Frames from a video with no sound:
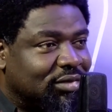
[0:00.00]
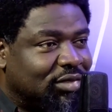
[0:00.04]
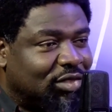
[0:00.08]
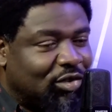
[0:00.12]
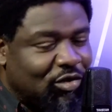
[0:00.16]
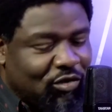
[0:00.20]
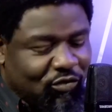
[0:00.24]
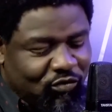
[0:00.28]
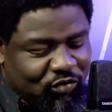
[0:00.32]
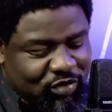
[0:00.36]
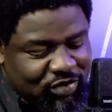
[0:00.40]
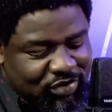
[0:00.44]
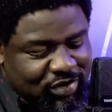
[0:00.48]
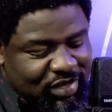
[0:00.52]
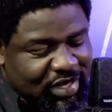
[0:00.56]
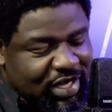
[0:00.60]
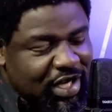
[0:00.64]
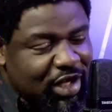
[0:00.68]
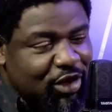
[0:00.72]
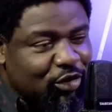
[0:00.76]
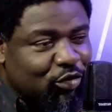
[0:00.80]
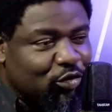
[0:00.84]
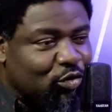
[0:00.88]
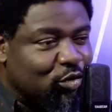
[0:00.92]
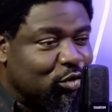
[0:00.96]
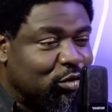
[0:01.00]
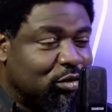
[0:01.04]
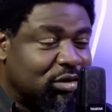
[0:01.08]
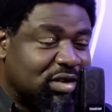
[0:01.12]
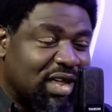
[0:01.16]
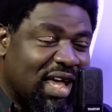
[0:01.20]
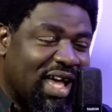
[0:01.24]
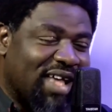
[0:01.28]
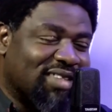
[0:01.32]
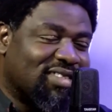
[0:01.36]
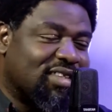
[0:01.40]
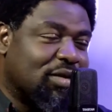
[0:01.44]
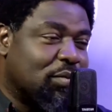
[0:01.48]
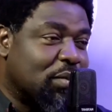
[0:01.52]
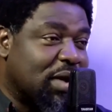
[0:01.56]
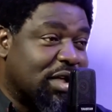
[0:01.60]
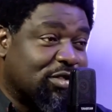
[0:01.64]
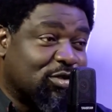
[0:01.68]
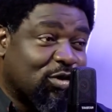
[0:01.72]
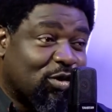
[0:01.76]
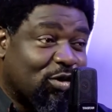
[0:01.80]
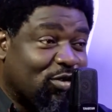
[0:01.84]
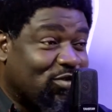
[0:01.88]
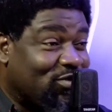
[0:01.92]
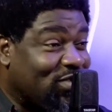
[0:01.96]
Your physical growth, as a
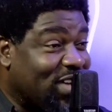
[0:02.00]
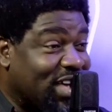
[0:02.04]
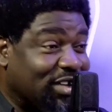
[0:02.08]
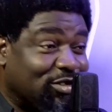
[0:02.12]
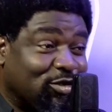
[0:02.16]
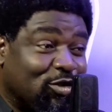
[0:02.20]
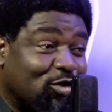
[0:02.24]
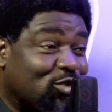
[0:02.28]
matter of fact,